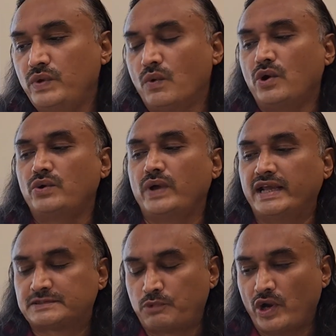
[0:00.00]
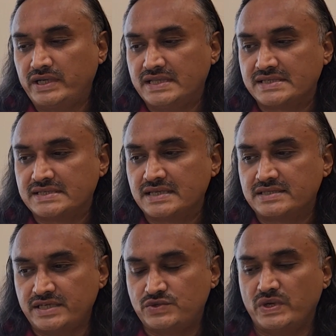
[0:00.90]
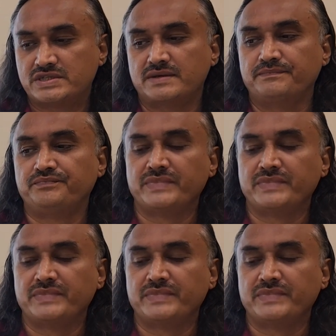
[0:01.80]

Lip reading: want to exploit this situation?